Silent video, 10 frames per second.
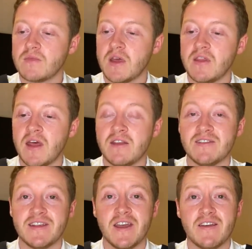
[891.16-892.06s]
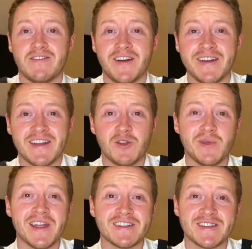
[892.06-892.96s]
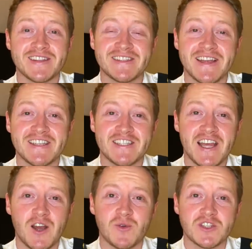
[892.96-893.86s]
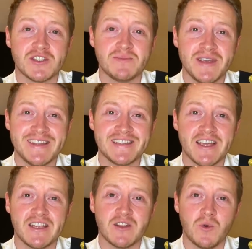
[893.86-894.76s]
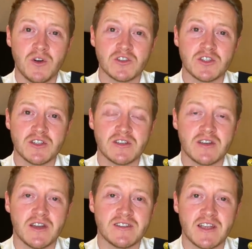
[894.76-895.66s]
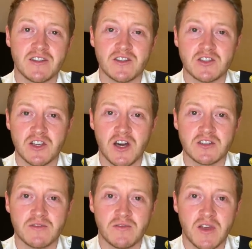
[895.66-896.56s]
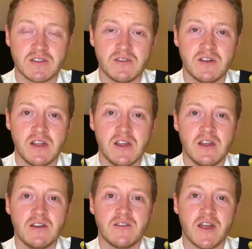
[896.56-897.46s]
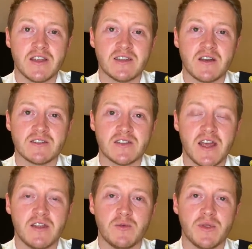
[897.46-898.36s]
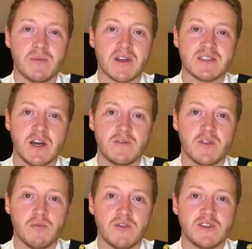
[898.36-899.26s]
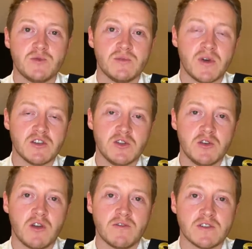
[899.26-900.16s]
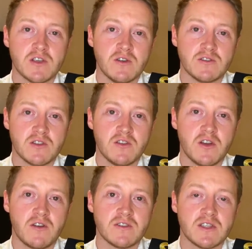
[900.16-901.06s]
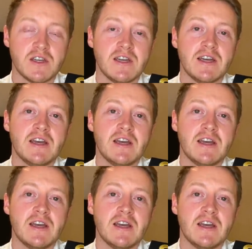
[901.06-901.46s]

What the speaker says: And then, yeah, finally we get to this stage now, which is me taking the watch, taking the charge of the vessel for 8 hours a day. It will be myself on the bridge with my junior officer, who's the third officer.